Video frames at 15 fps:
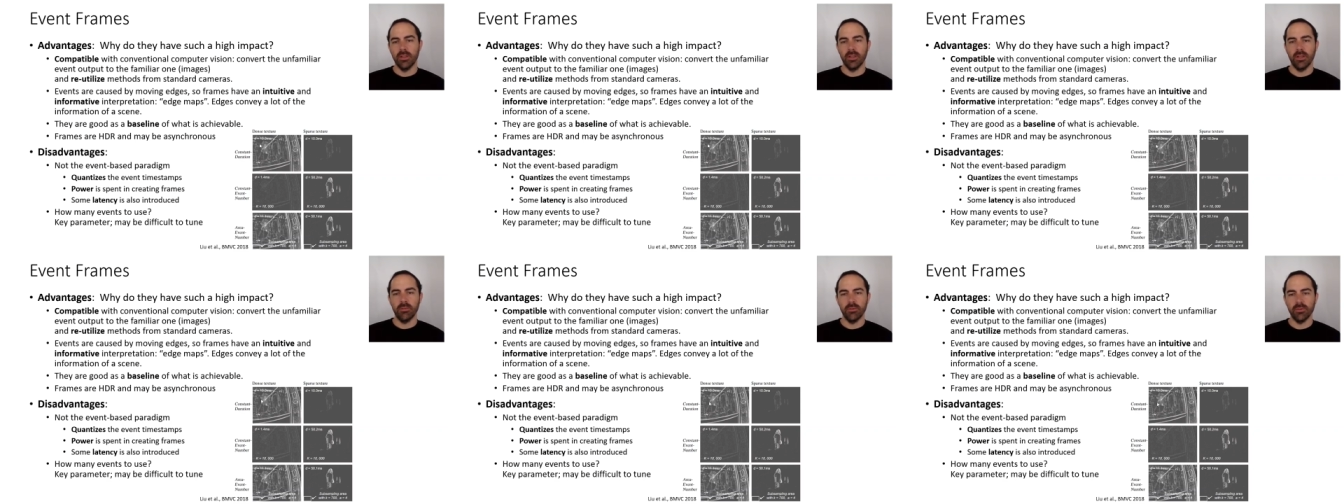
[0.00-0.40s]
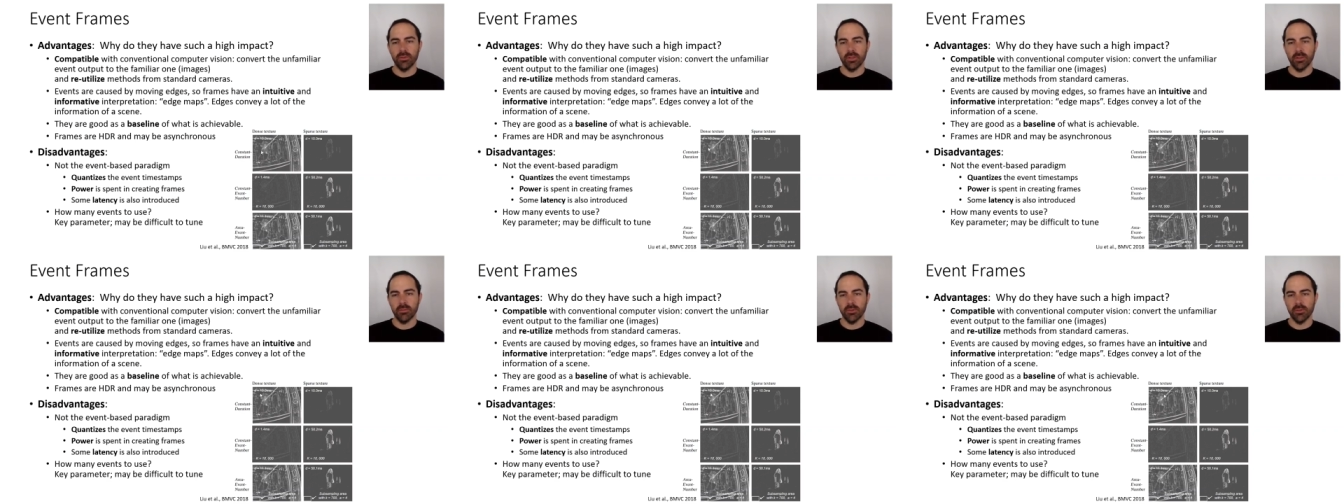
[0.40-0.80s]
able to
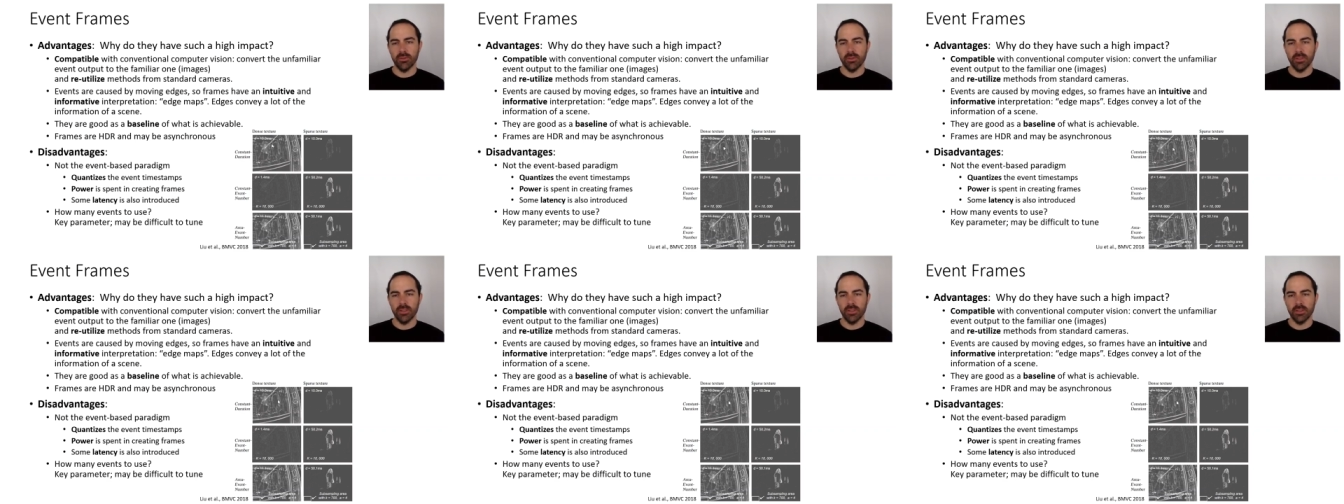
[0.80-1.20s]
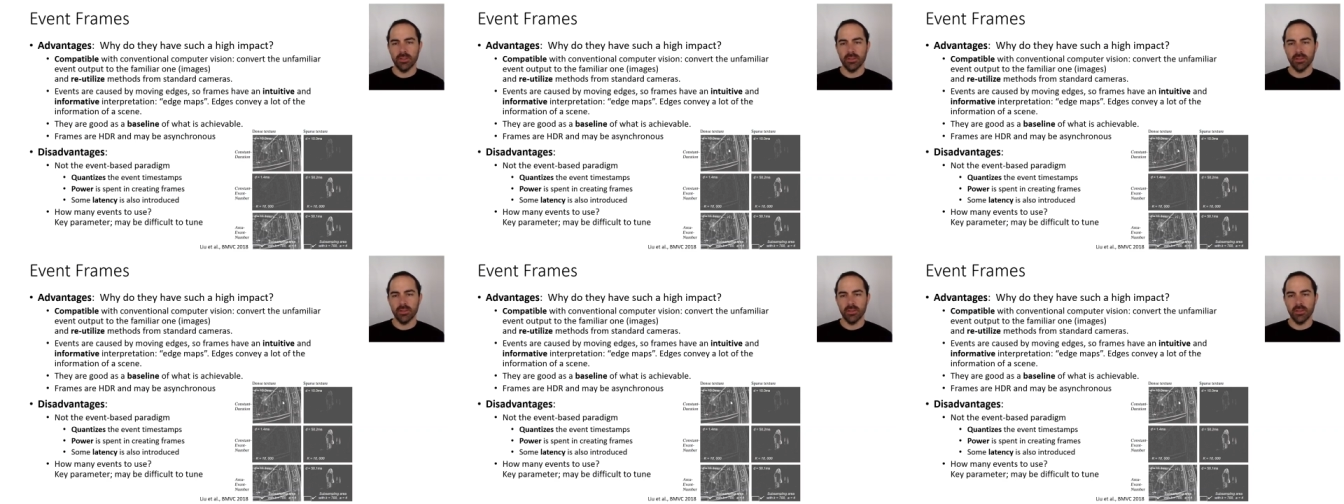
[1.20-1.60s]
capture
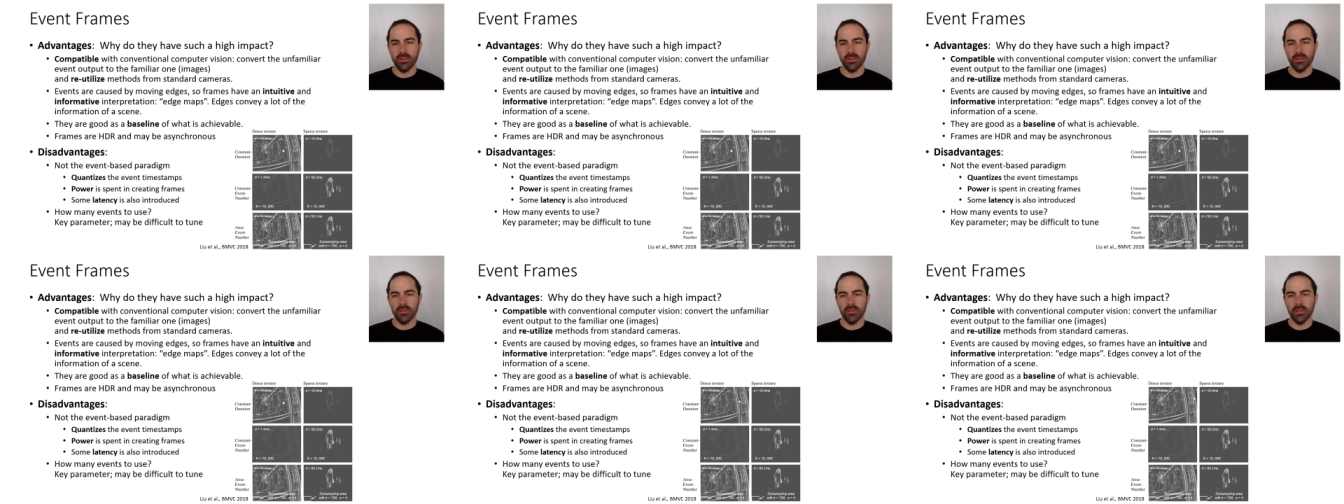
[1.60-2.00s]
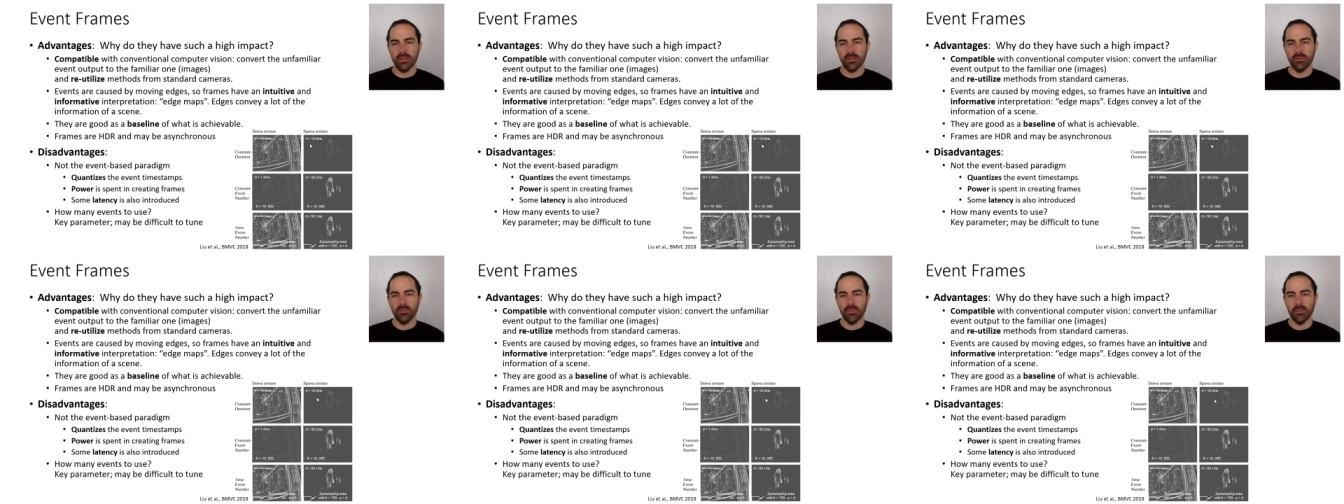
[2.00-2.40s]
dense uh,
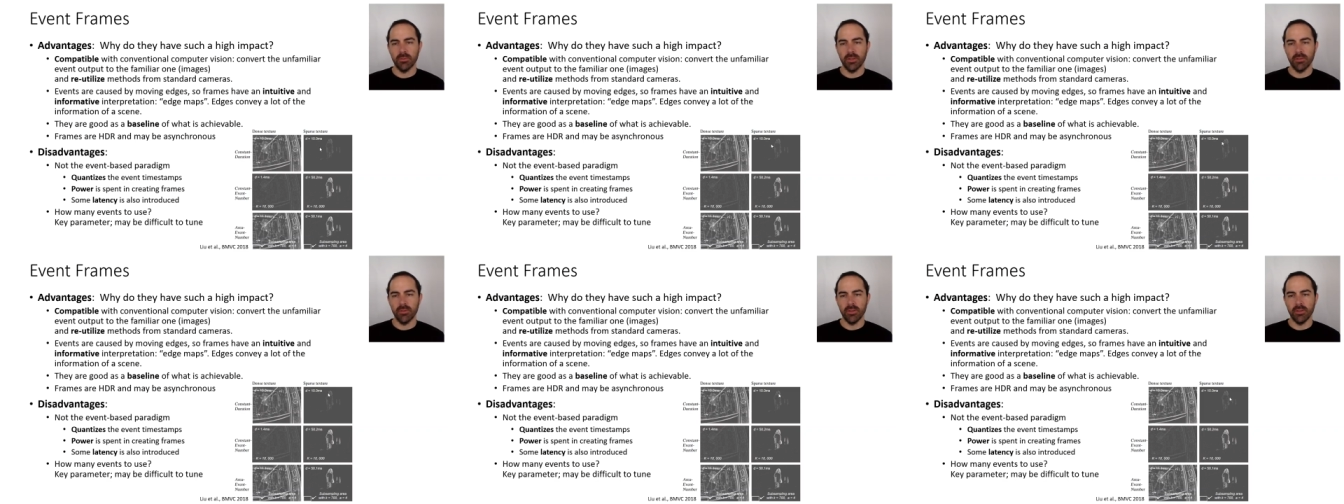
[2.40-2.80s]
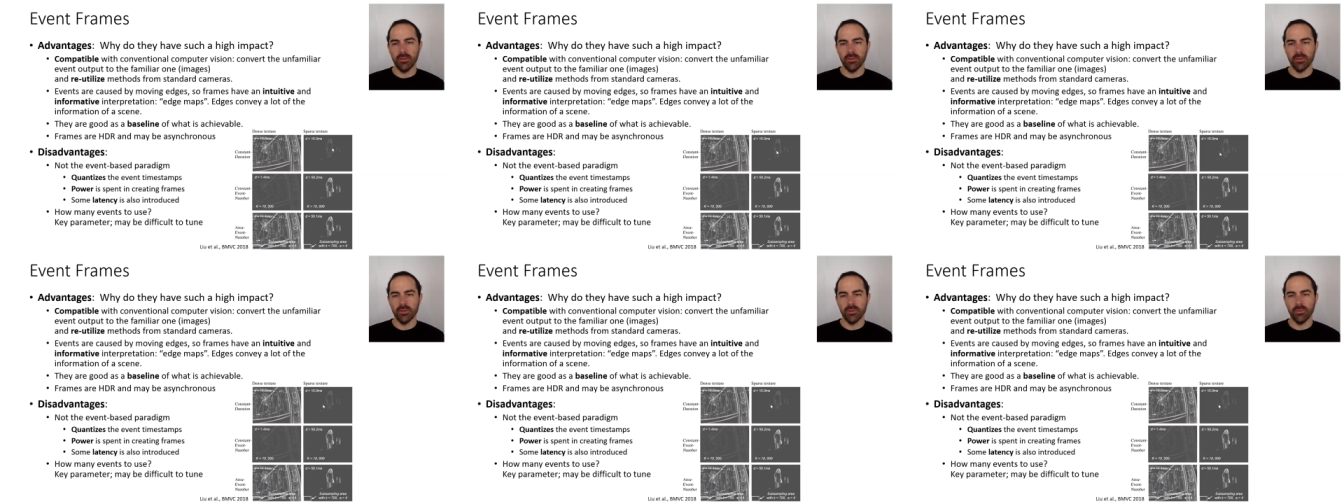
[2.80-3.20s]
texture but maybe
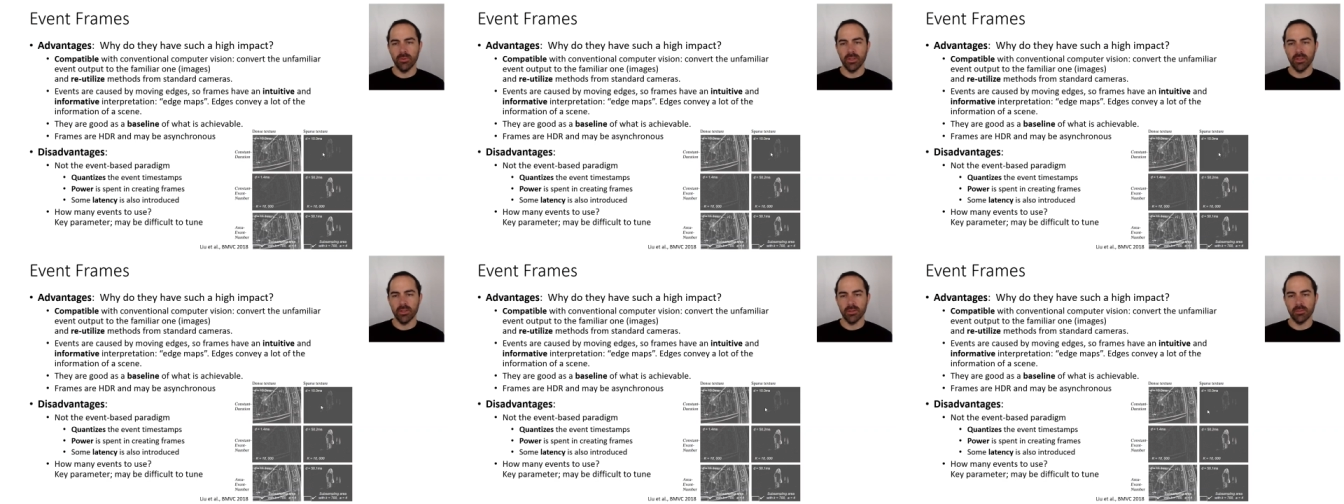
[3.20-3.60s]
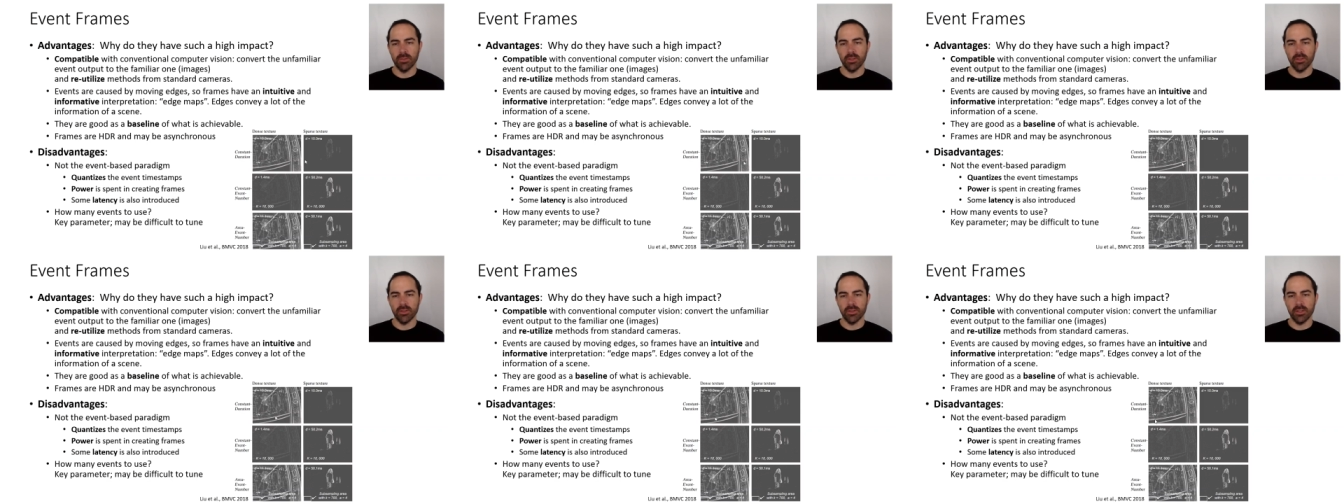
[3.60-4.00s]
not so well
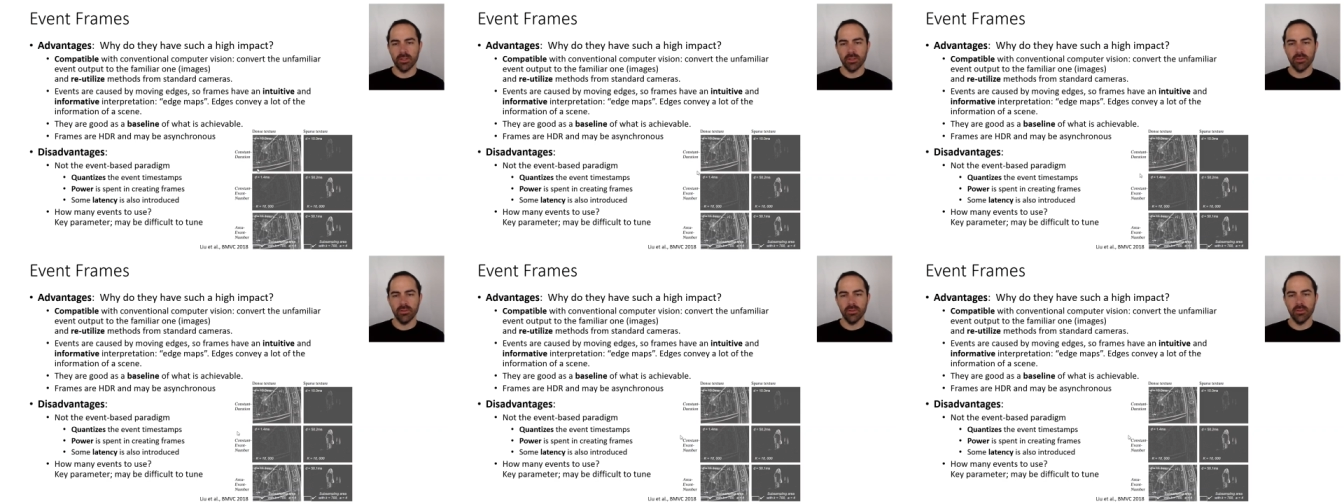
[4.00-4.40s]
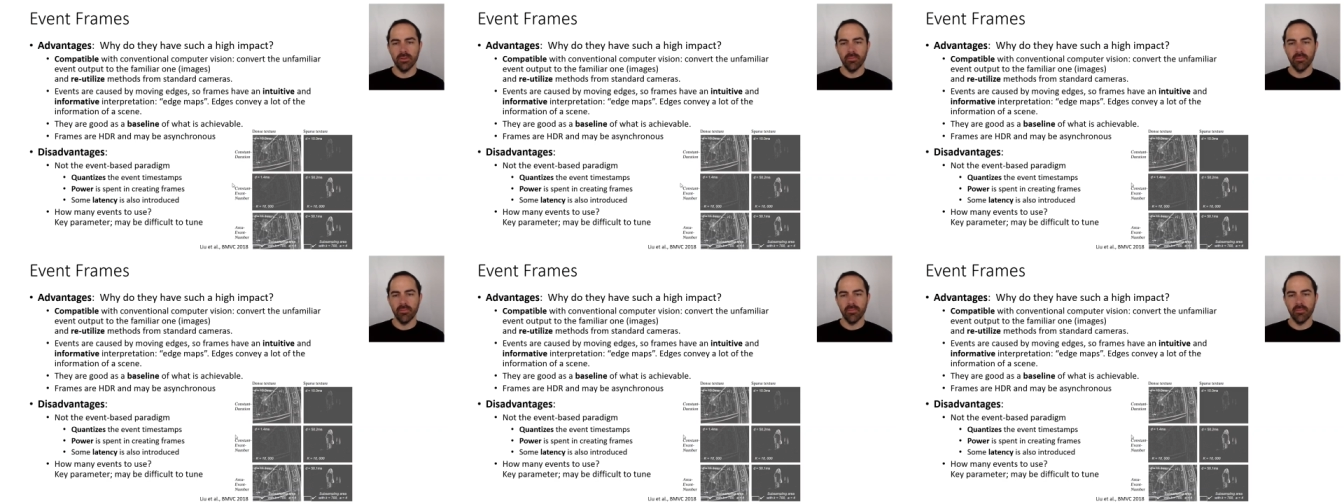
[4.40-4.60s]
sparse texture